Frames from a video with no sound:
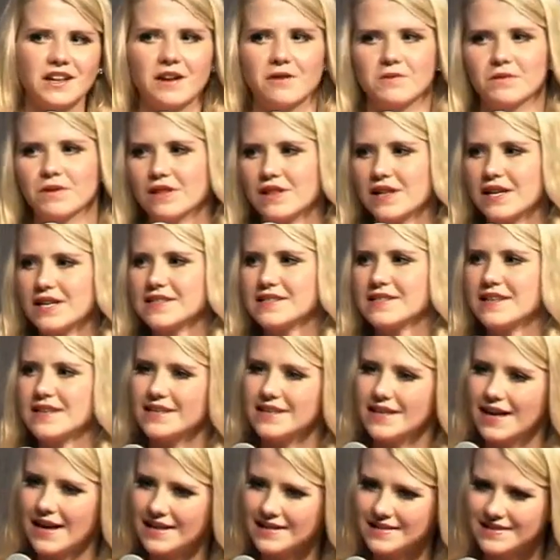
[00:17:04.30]
I realized
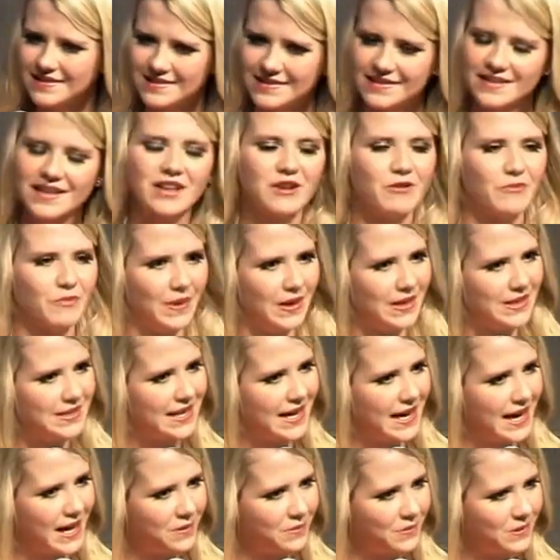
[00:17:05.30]
that, yes, my
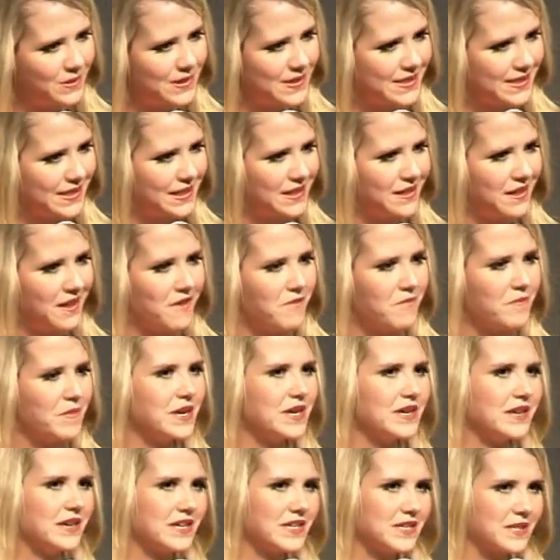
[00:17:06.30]
dad would still love
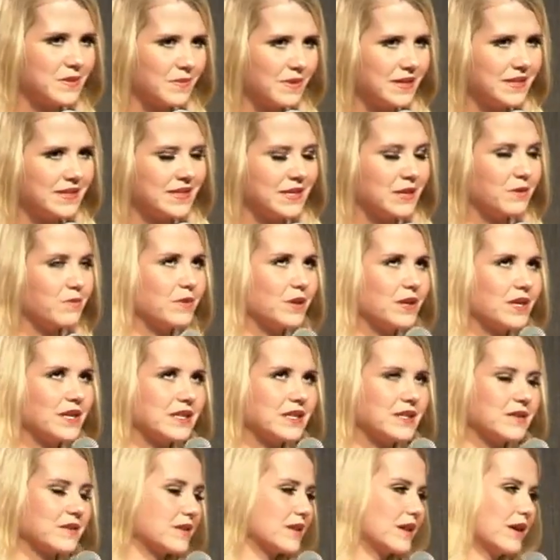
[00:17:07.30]
me. Yes, my
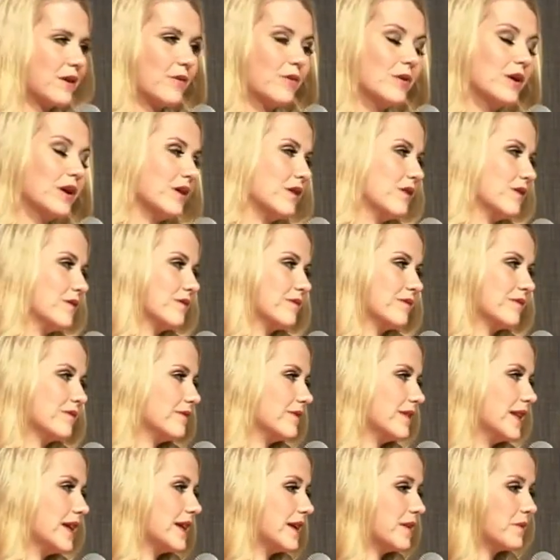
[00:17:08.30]
siblings, well,
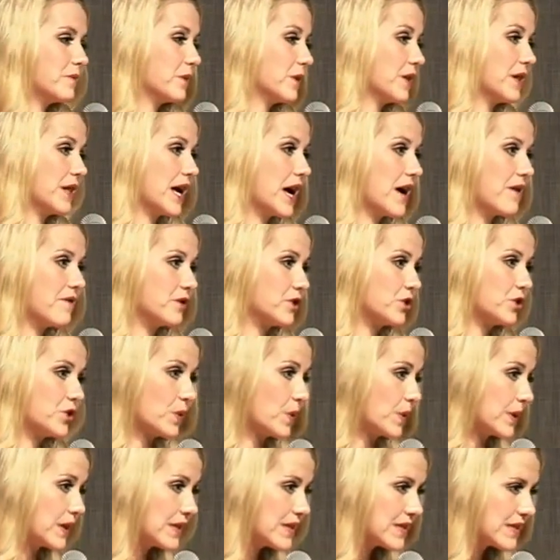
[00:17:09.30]
they didn't really have a
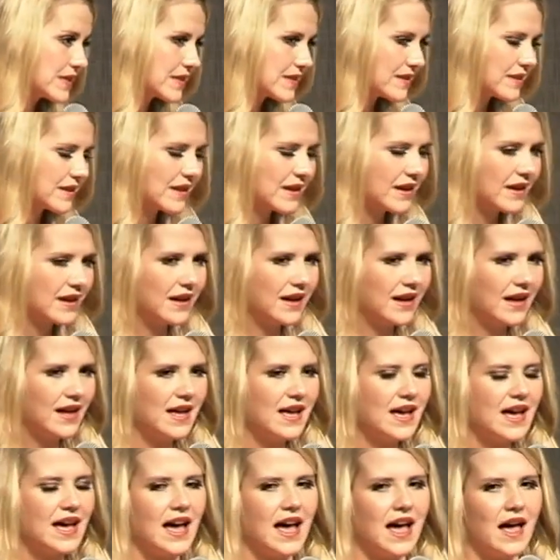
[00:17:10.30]
choice.
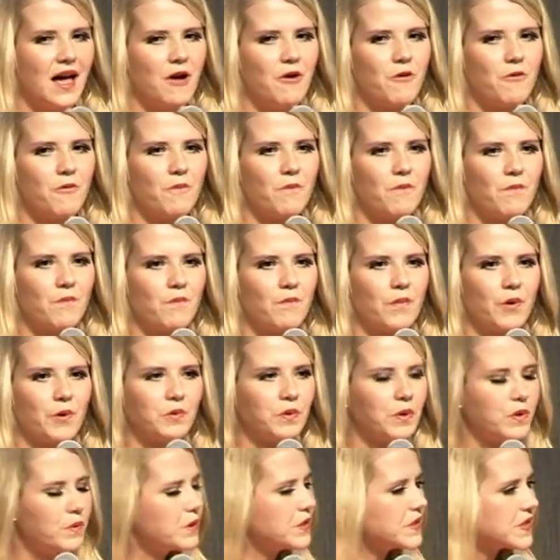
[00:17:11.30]
But
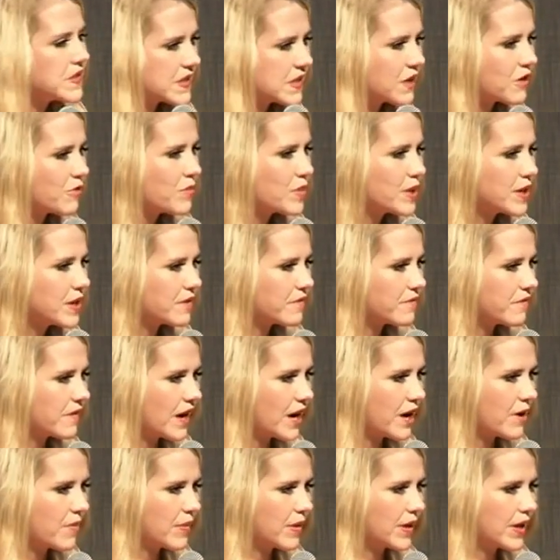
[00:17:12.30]
we would still be a
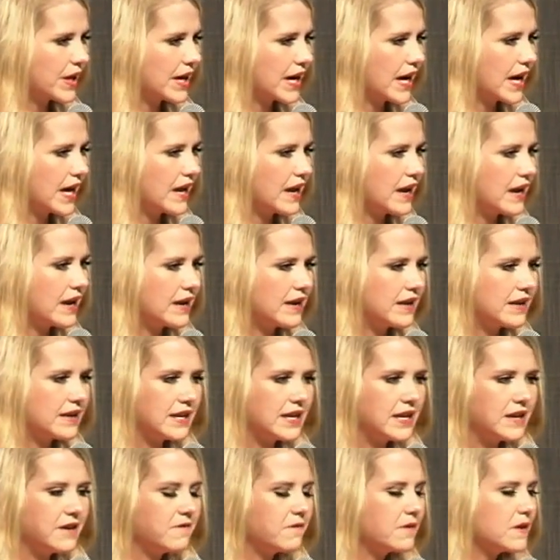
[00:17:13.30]
family, and
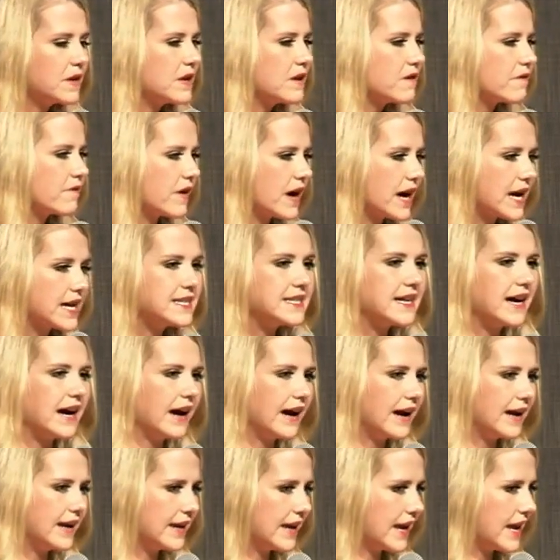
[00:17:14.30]
even if I
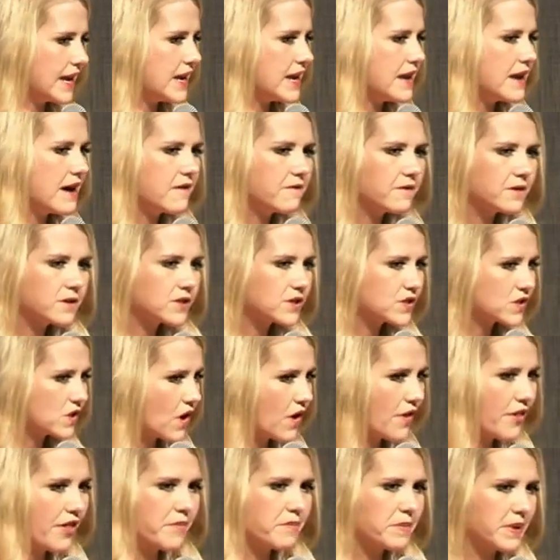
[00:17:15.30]
died and never
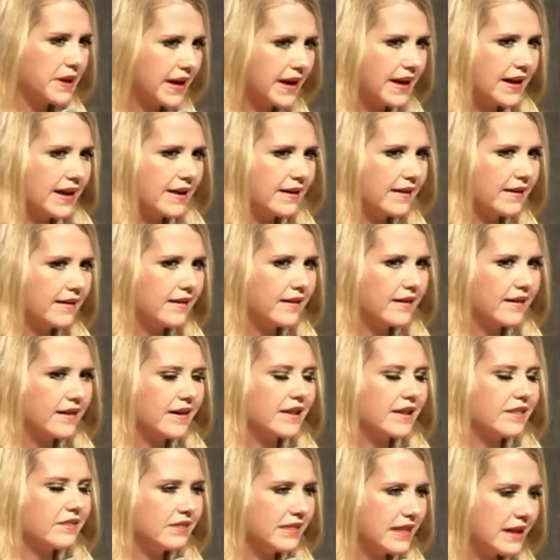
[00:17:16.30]
saw them again,
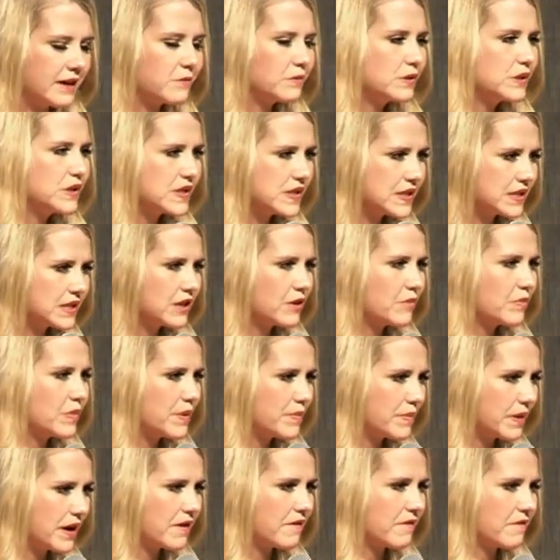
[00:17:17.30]
they would still be
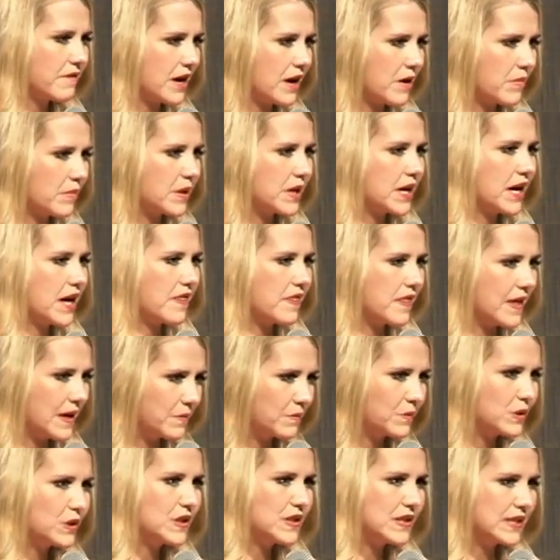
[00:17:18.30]
my family, and they
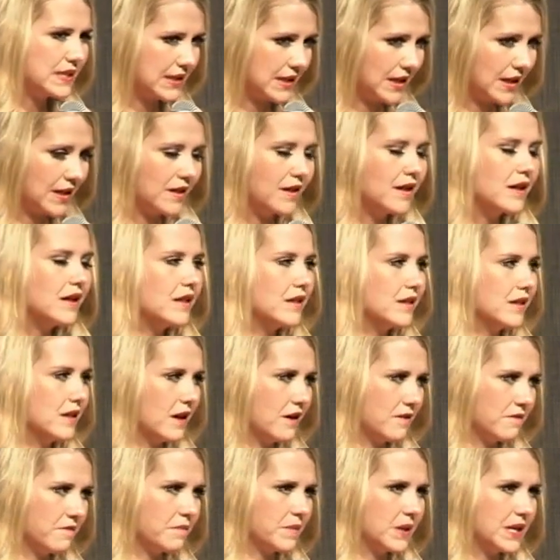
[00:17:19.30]
would still
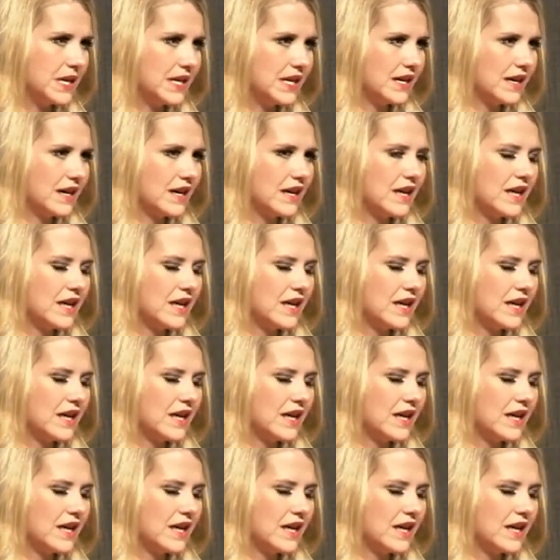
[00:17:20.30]
love me.